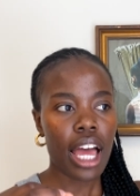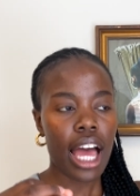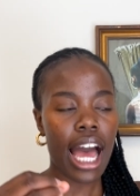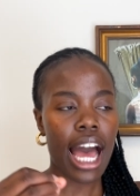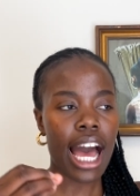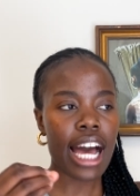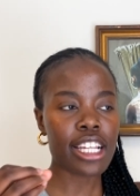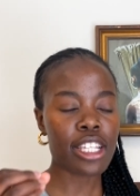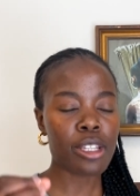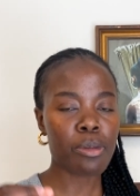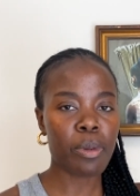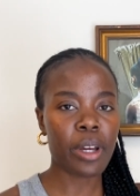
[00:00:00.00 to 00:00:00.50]

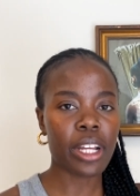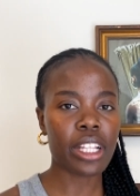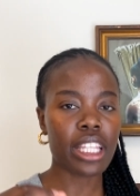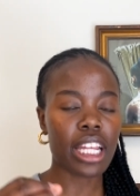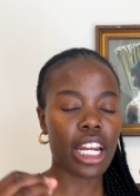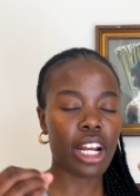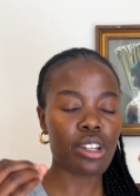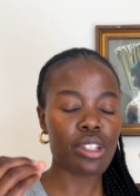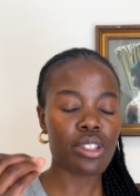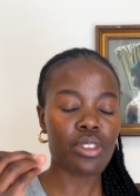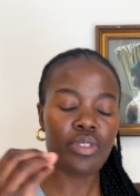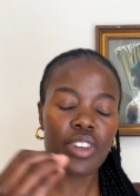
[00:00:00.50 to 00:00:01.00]
aspect that
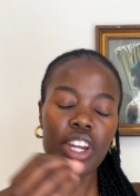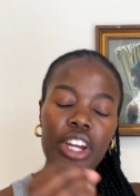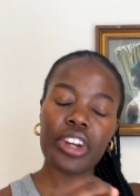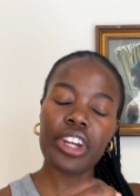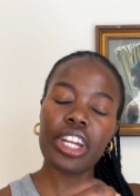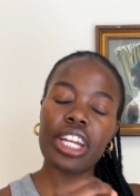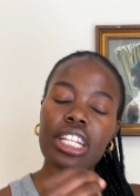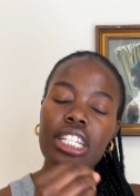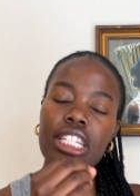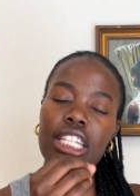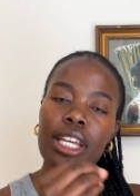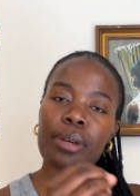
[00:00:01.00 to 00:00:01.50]
I was
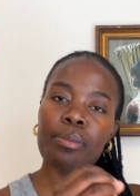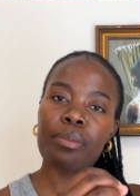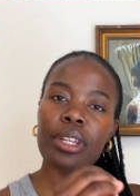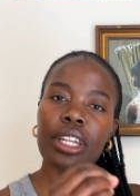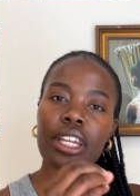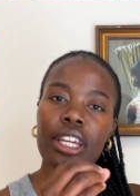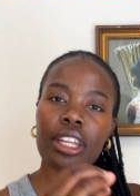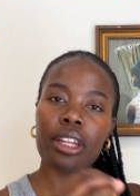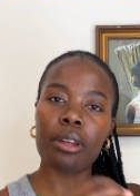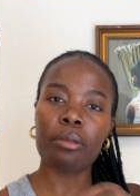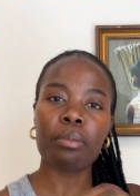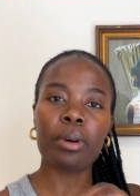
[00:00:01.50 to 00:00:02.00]
very
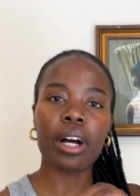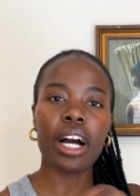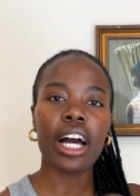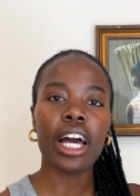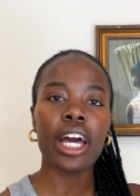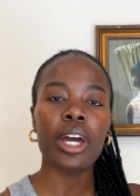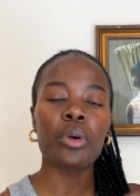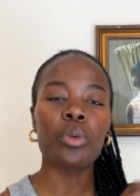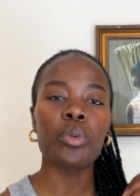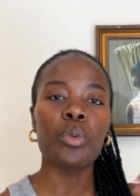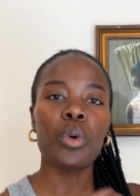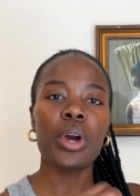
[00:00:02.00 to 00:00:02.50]
intimidated
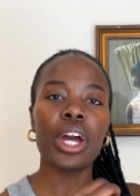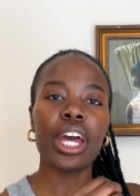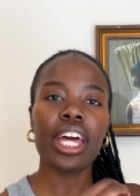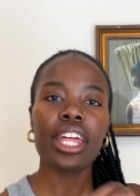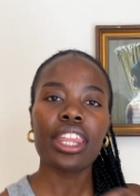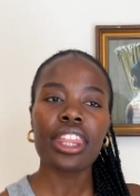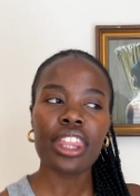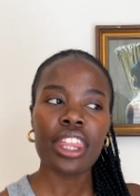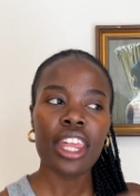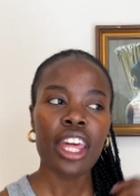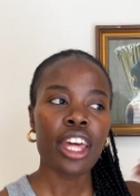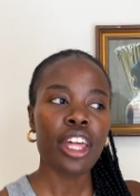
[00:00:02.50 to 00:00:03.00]
by
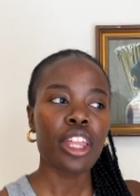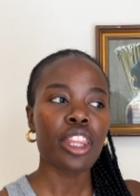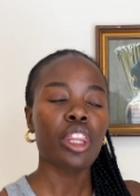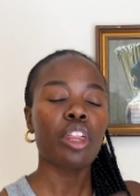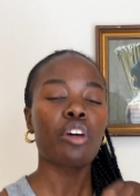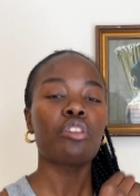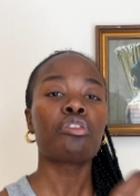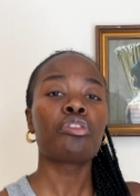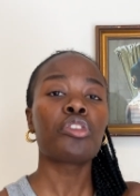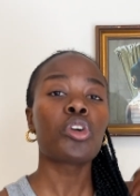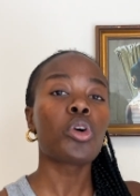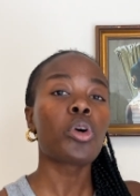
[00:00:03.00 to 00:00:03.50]
with
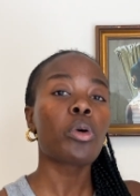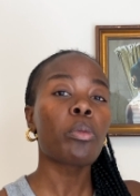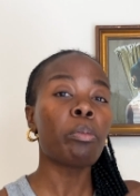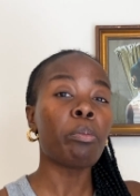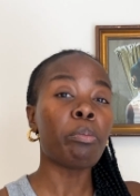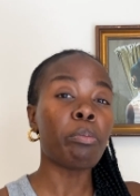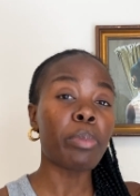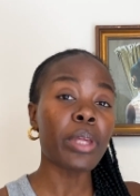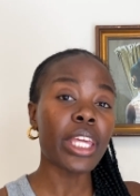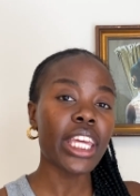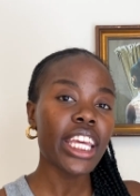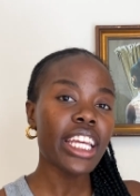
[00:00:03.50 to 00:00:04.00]
the full
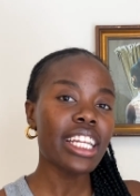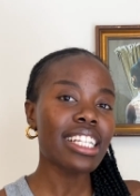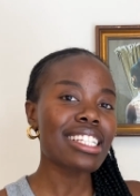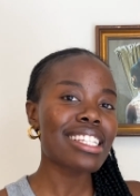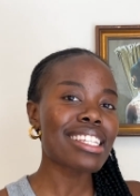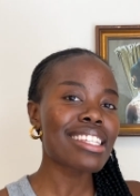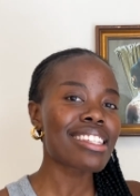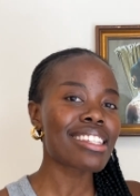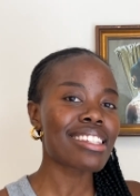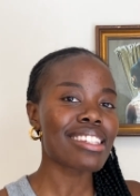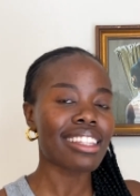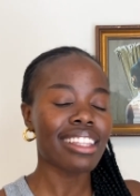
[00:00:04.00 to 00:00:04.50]
beat
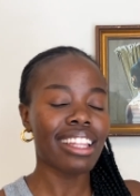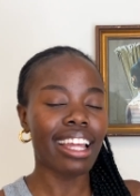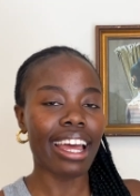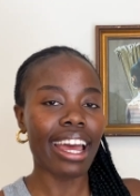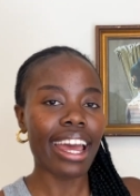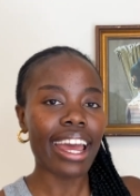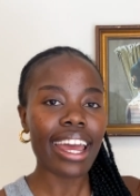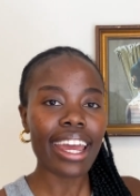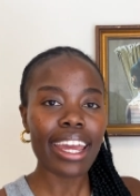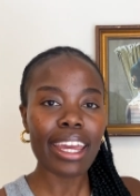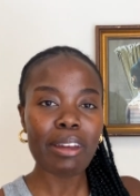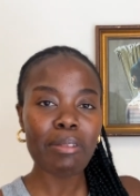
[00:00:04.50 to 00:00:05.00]

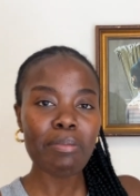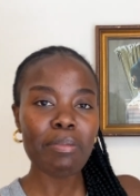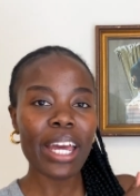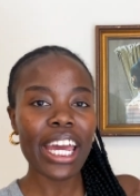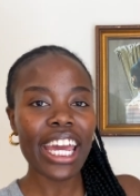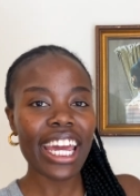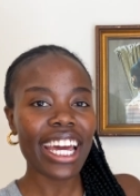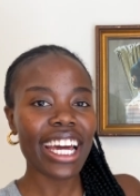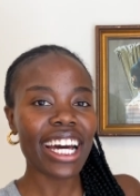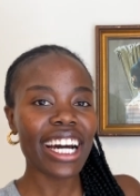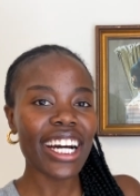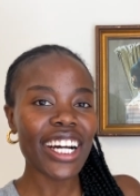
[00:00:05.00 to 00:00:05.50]
slay
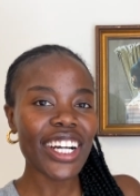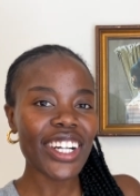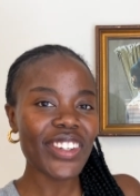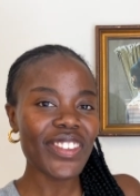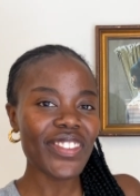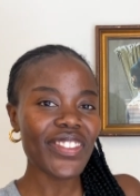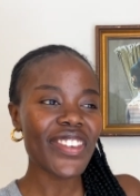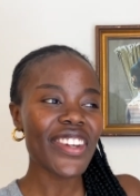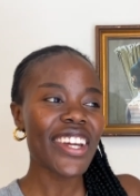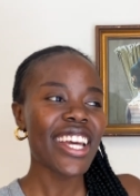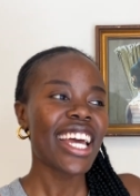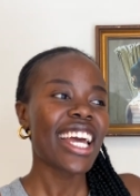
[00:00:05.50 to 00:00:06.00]

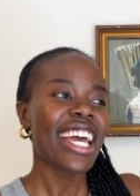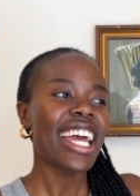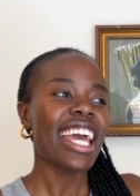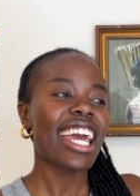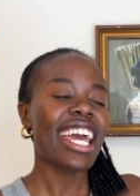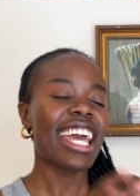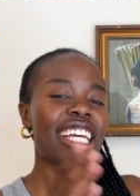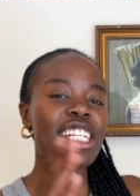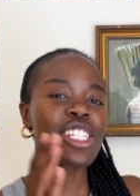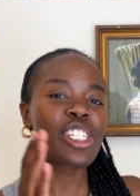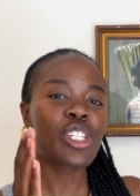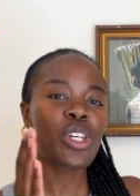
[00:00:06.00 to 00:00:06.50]
makeup
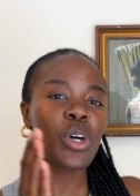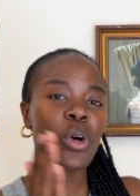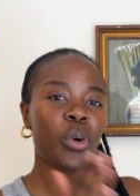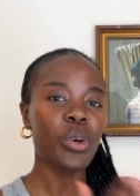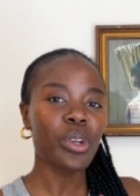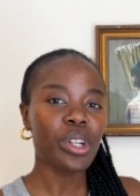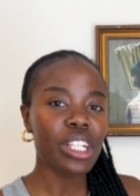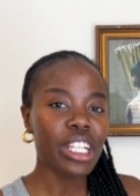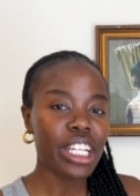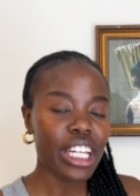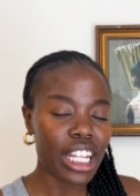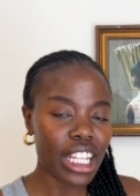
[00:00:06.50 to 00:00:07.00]
it
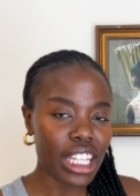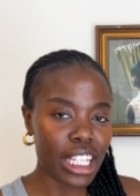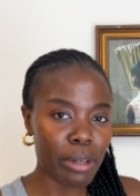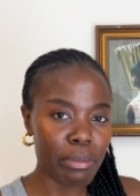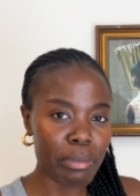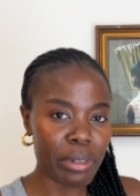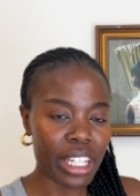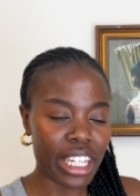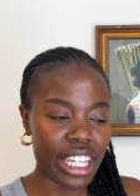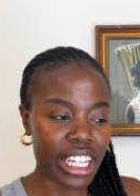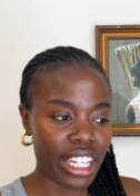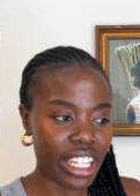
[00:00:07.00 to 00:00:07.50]
totally
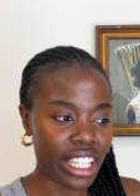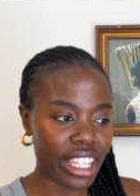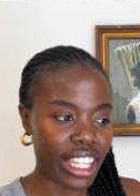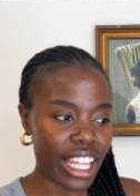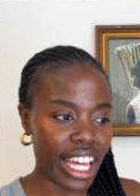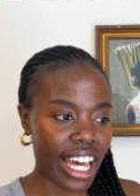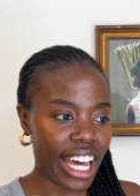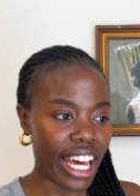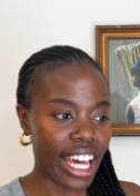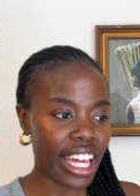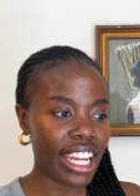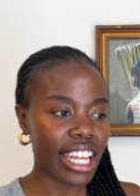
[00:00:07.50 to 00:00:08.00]
eliminated
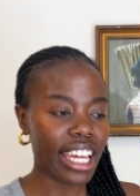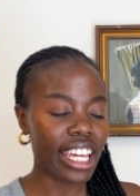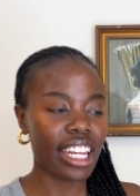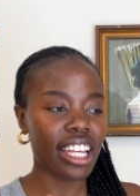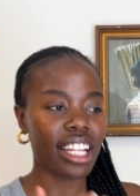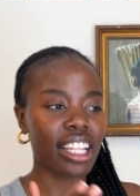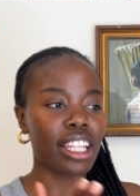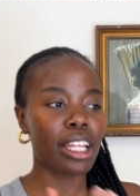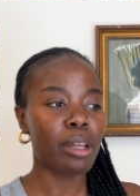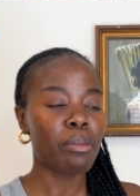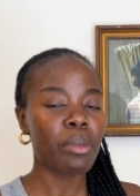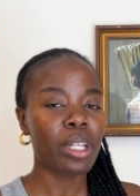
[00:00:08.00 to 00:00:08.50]
that. It
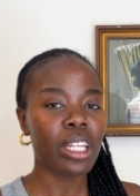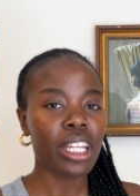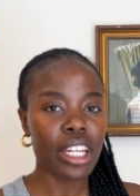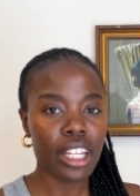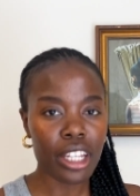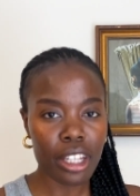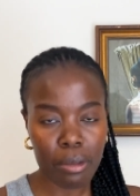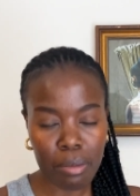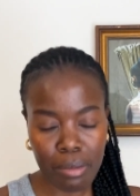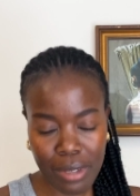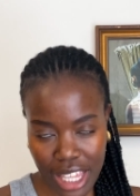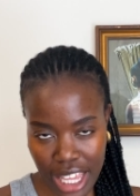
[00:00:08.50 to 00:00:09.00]

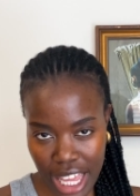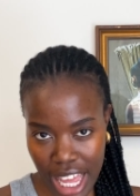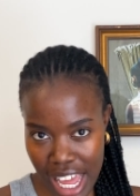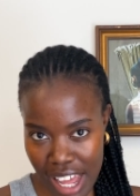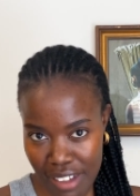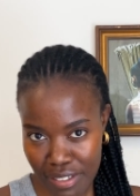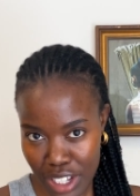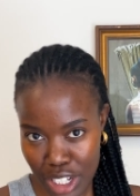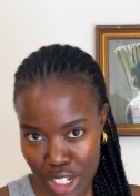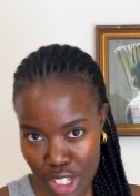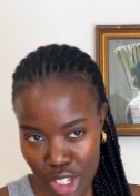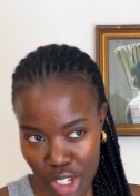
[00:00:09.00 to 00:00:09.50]
eliminated me
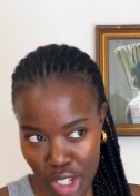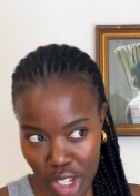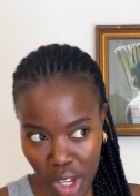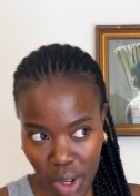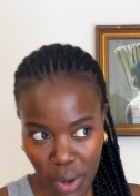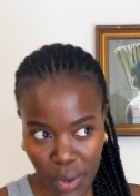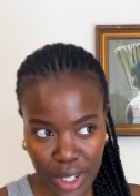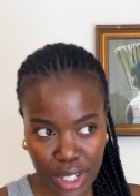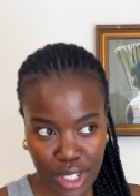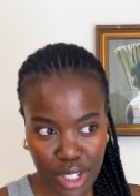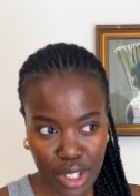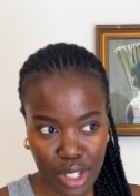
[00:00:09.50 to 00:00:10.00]
having to
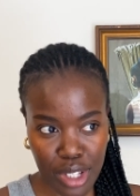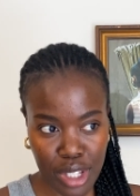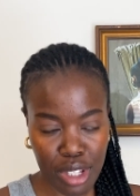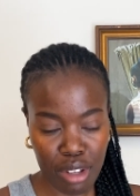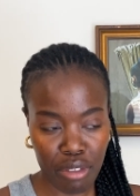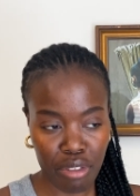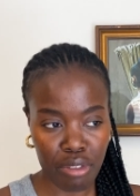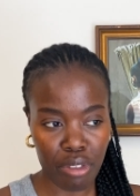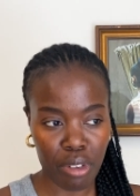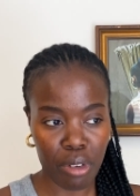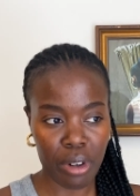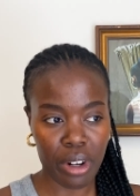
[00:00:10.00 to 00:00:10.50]
go into
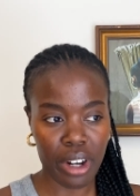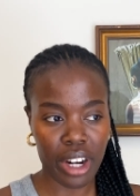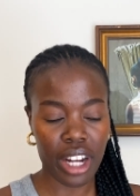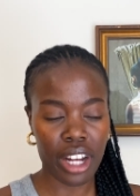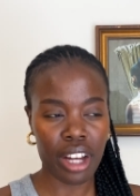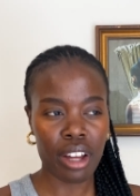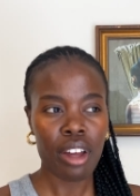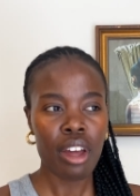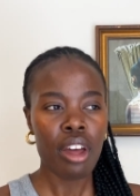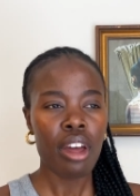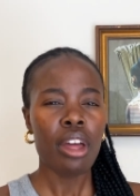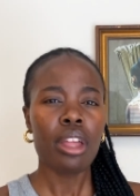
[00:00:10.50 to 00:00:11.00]

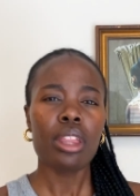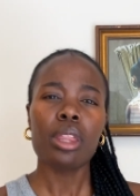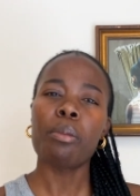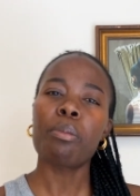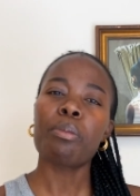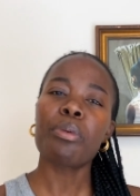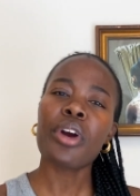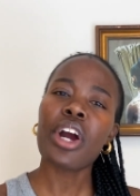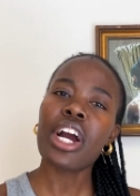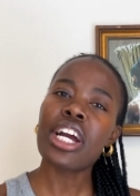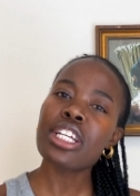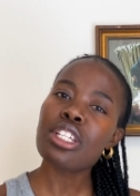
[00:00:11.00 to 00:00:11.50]
Sephora. The
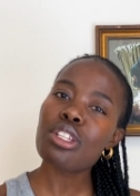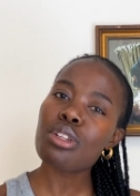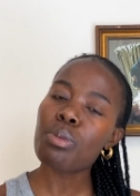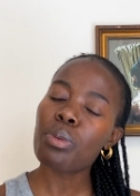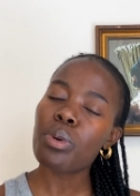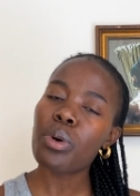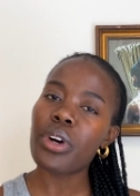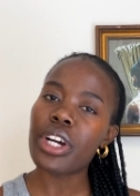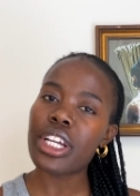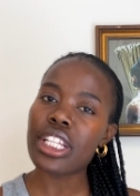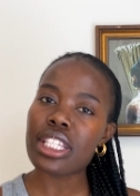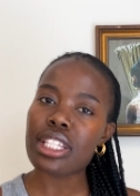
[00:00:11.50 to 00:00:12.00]
price
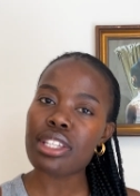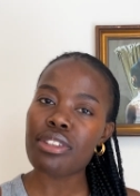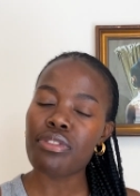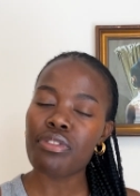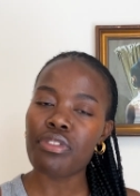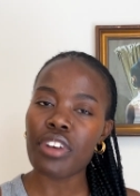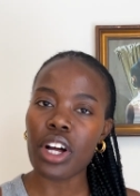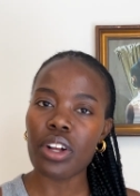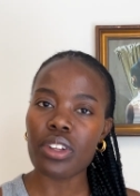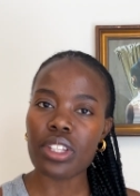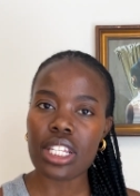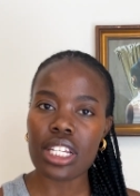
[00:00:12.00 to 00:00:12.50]
points
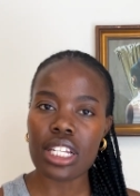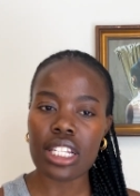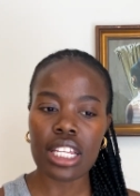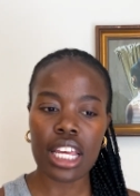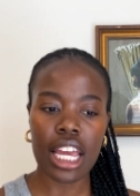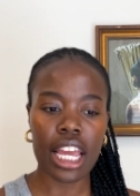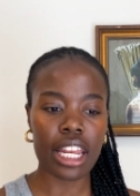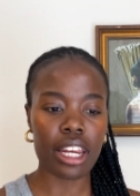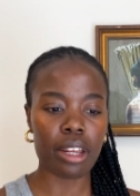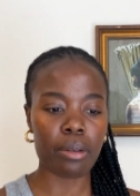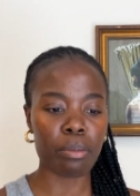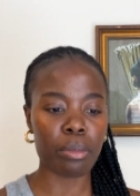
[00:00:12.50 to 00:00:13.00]
felt
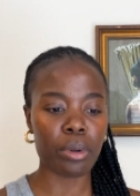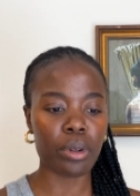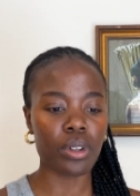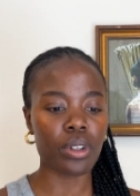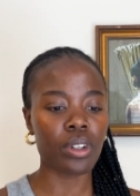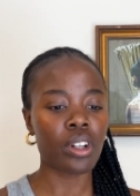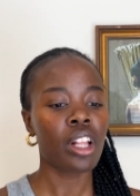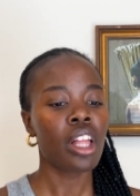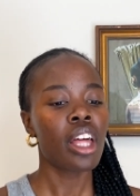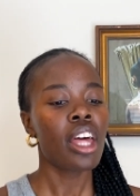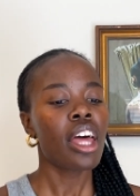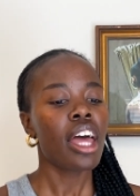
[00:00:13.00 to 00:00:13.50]

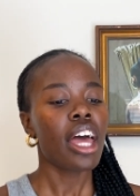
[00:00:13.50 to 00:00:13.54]
attainable.